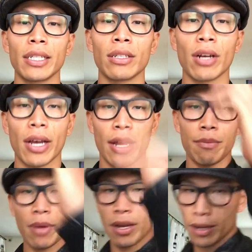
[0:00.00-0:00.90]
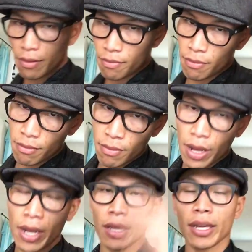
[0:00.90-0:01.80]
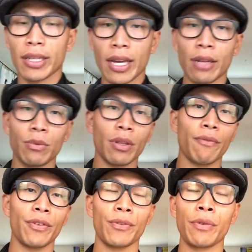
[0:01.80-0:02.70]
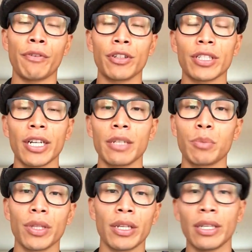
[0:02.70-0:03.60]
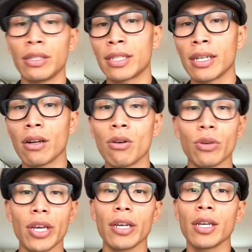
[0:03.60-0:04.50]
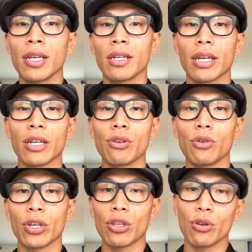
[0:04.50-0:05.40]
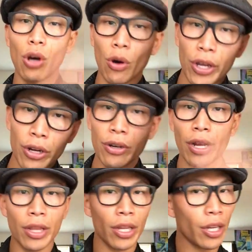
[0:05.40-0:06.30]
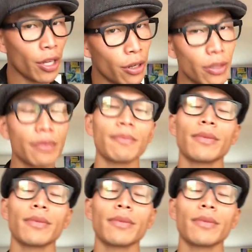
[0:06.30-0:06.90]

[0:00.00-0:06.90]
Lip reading: then I had my hand like that with the reverse 90. But then he said, "Okay, can you go here and then here?"